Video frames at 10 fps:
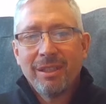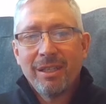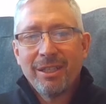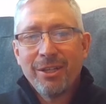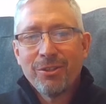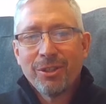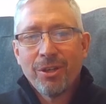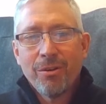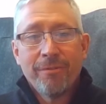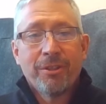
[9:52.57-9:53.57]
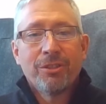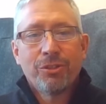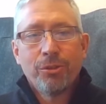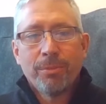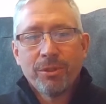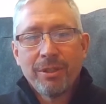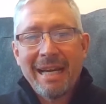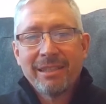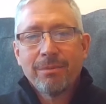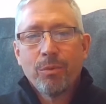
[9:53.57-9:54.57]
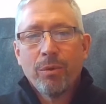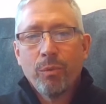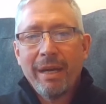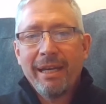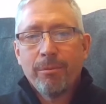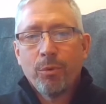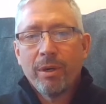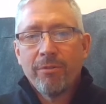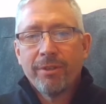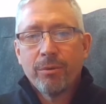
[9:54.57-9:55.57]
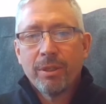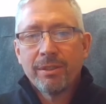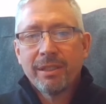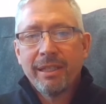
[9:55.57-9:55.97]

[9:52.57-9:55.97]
years ago of consumers and asked them what animal welfare was.